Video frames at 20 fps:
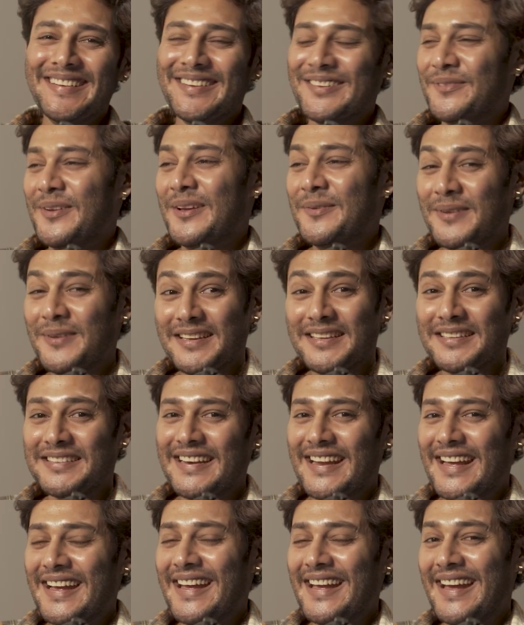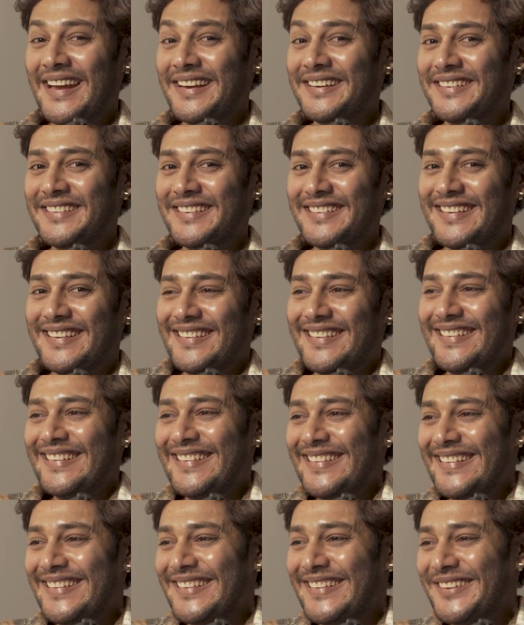Maybe he's an actor.
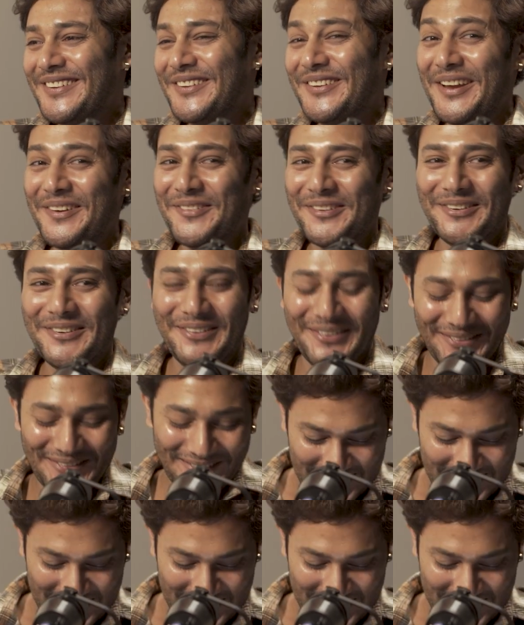You never know.